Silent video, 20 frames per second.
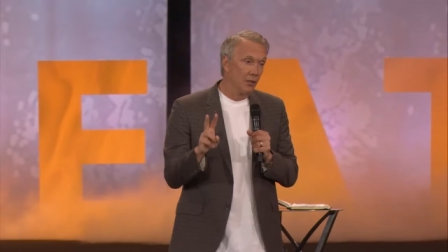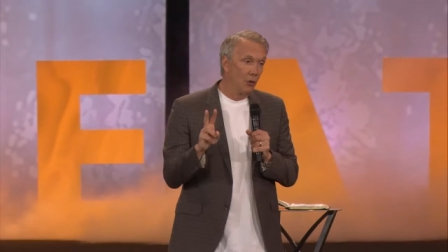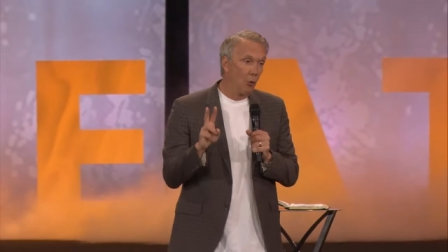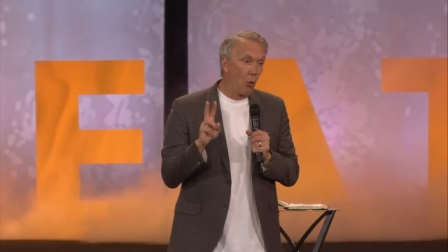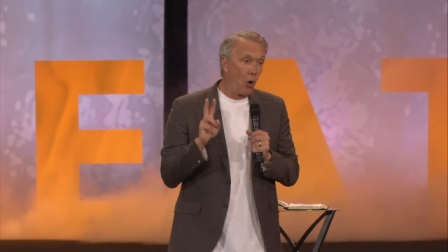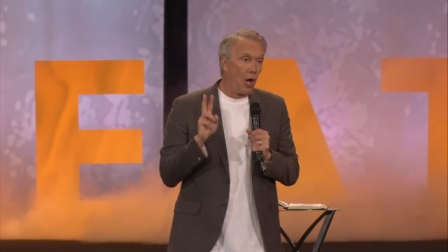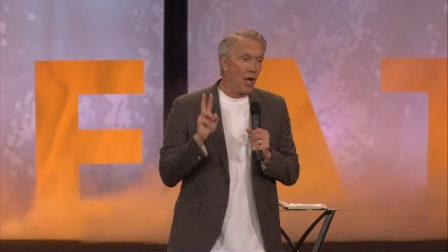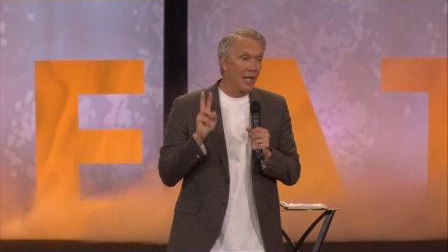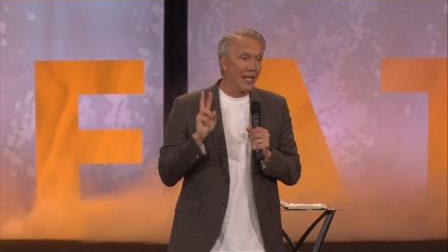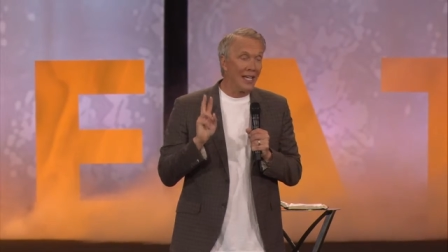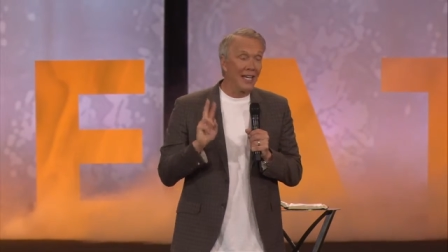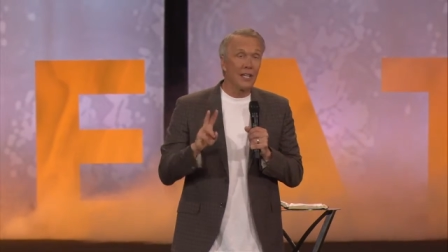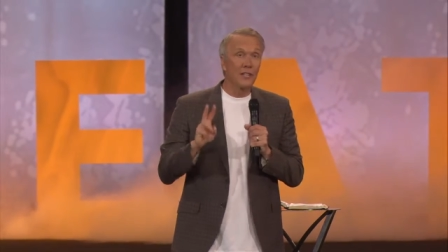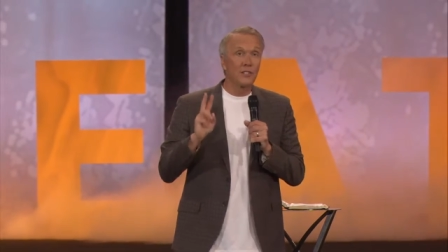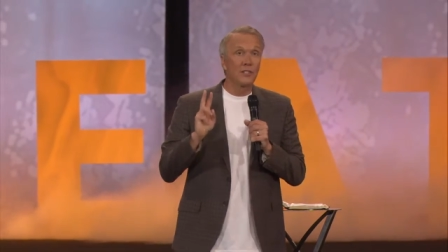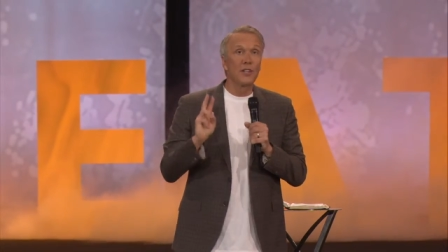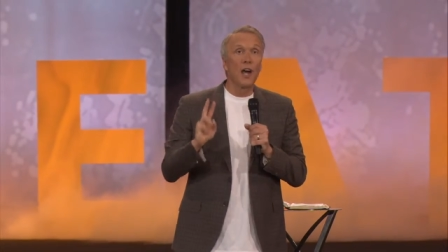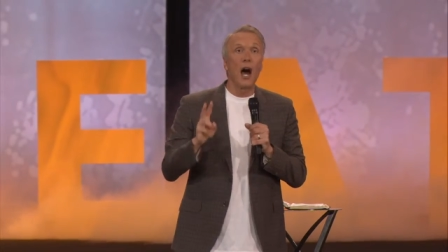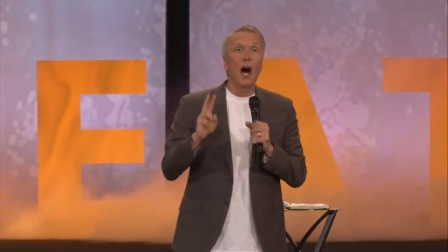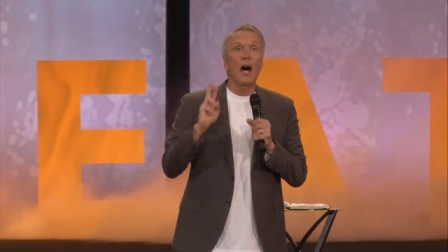what
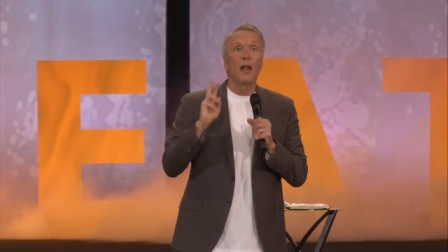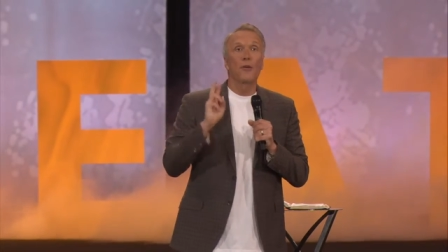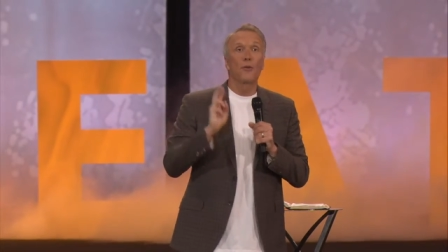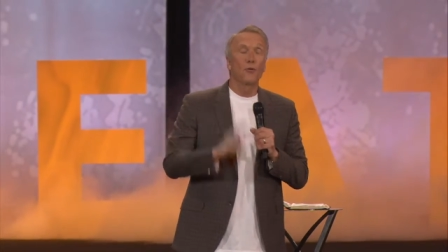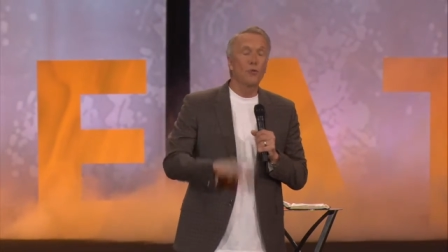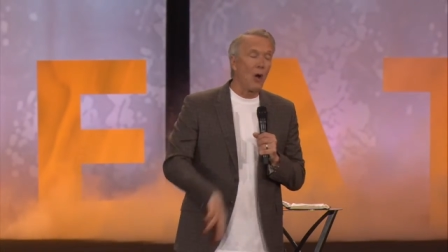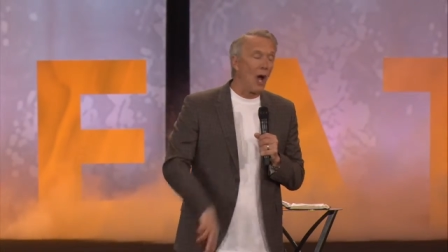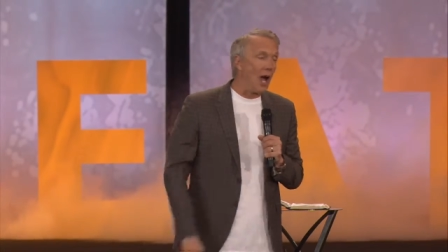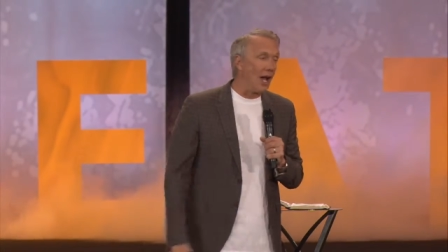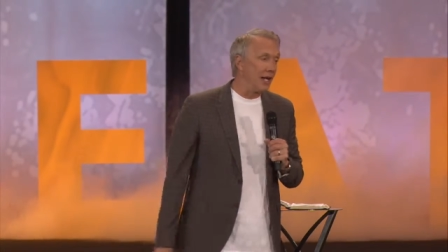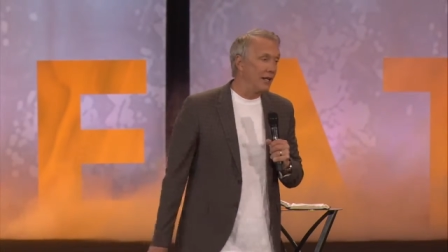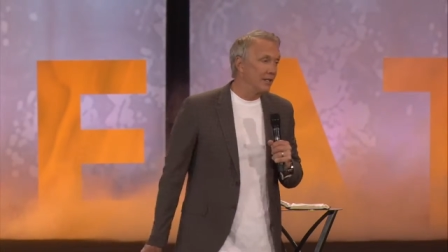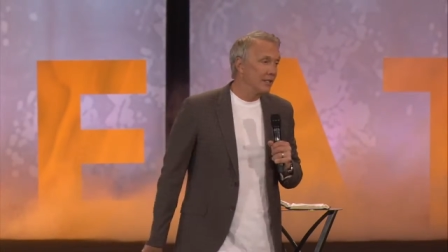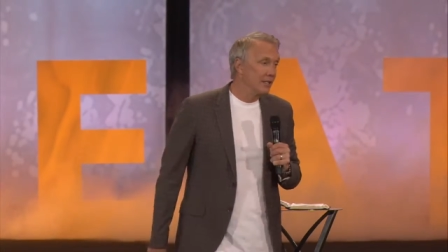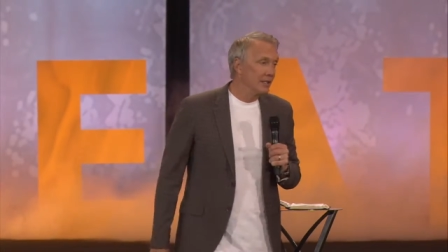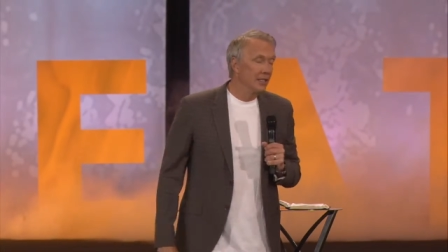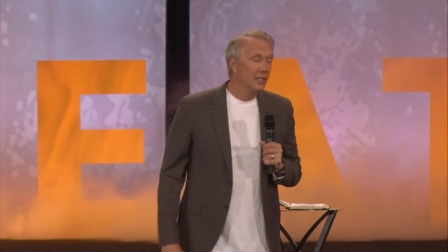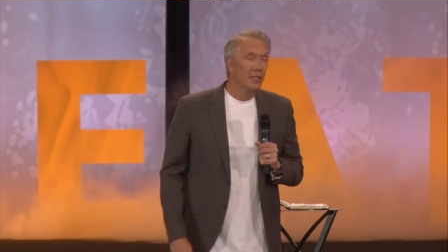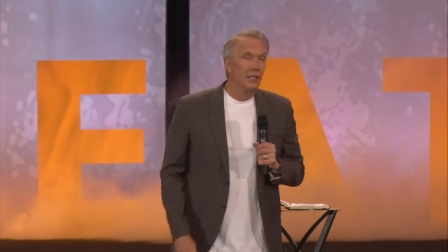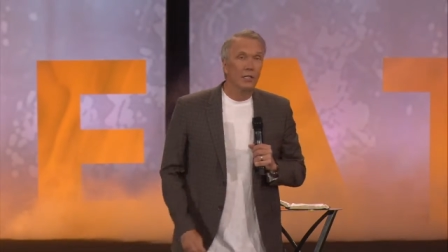is not right,
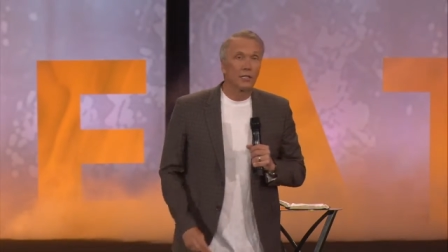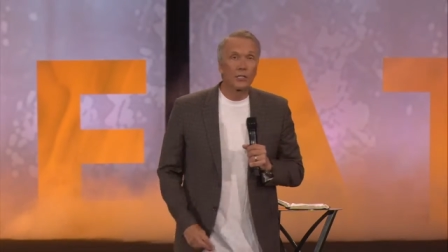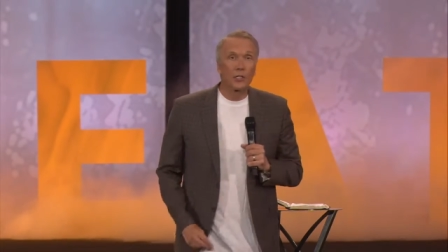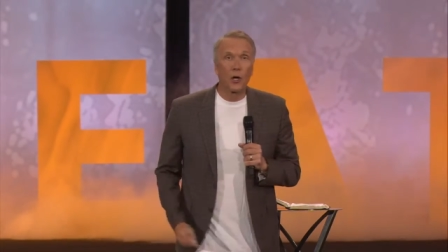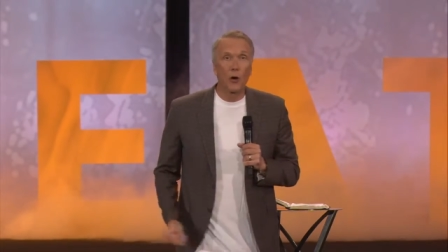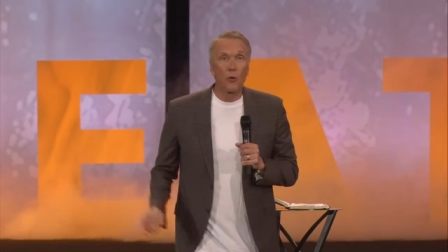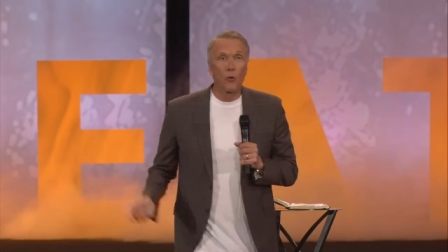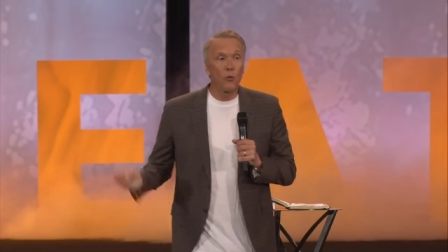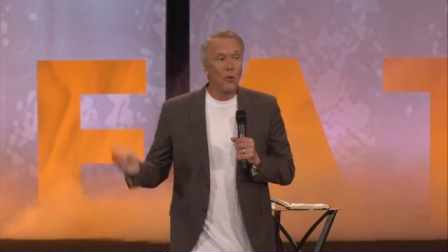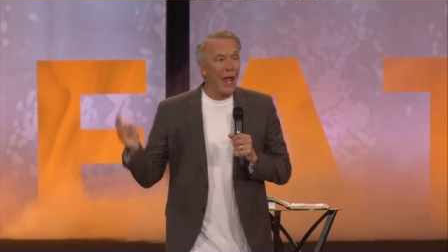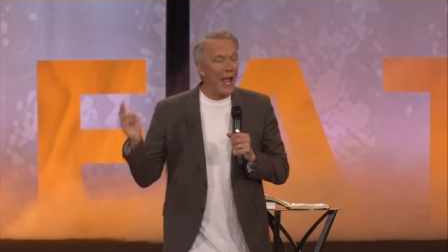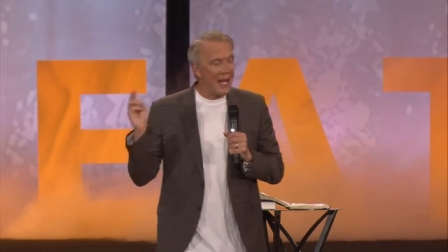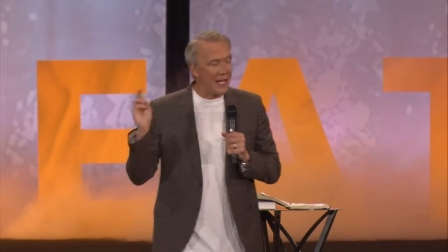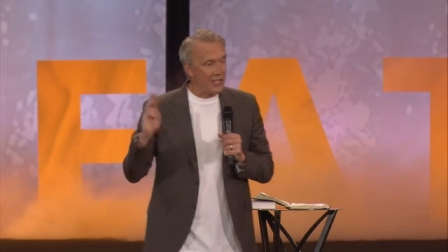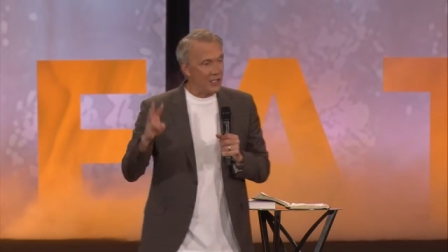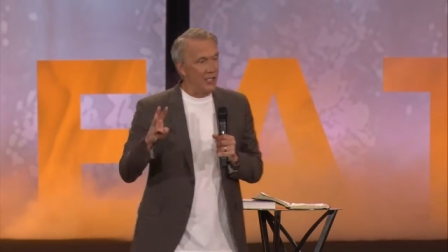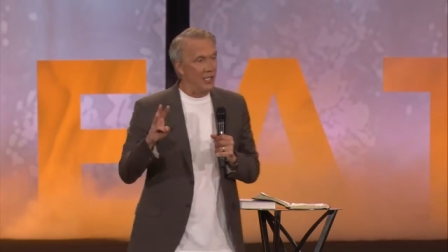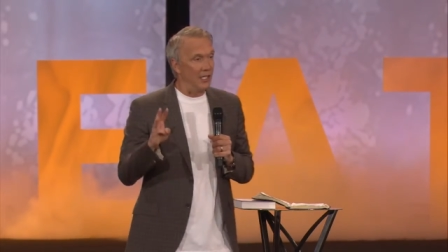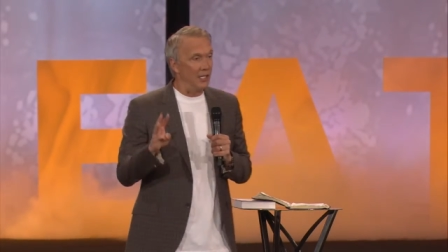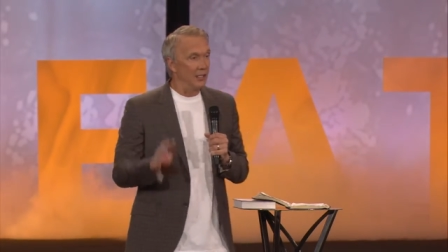
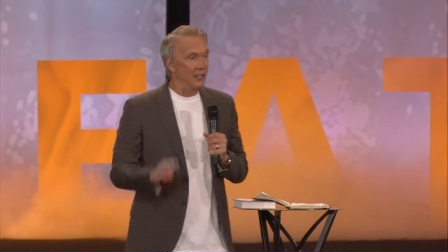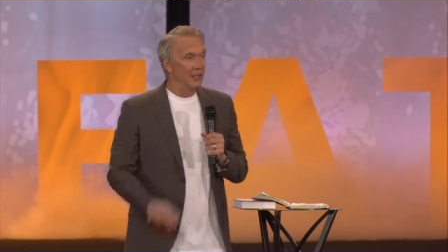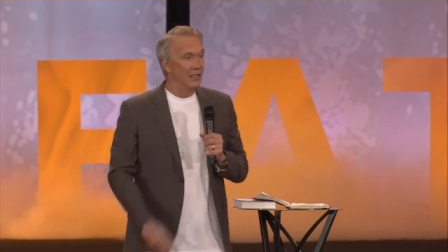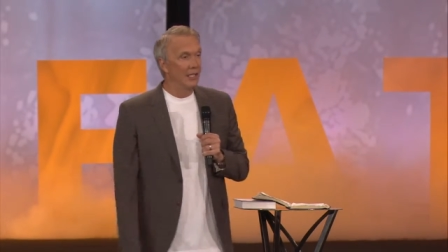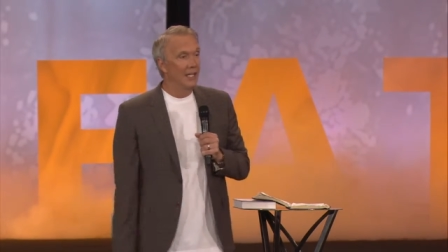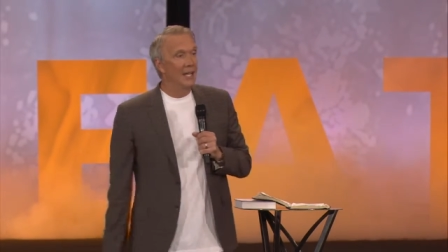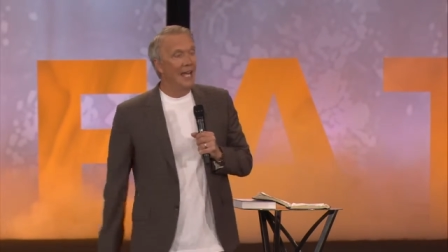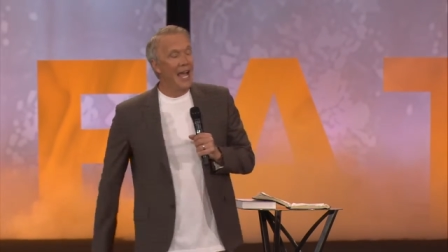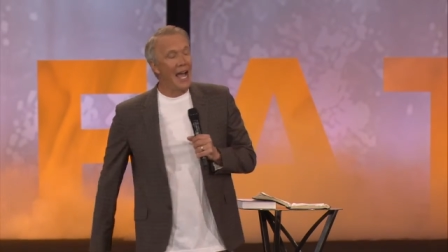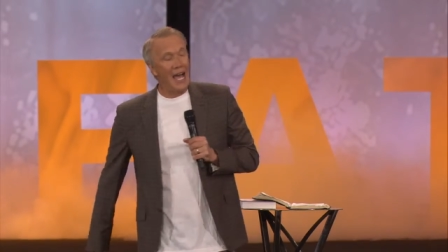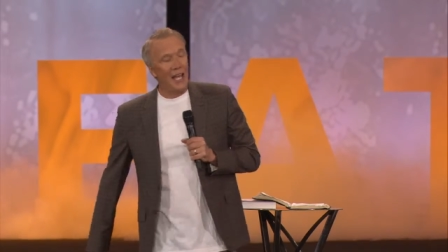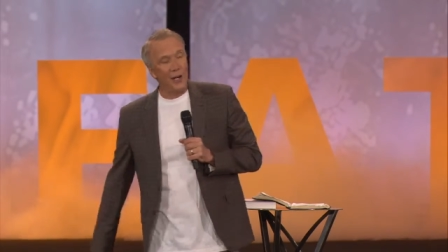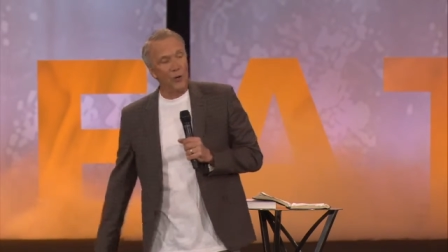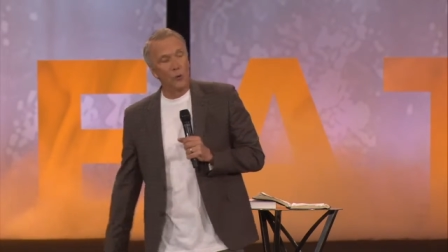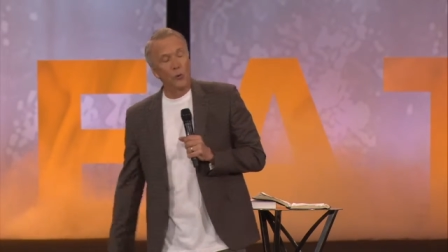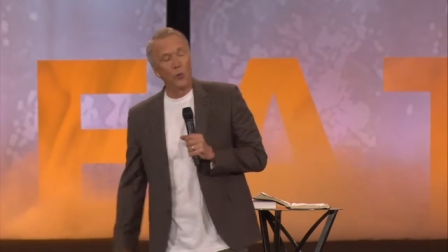correcting how to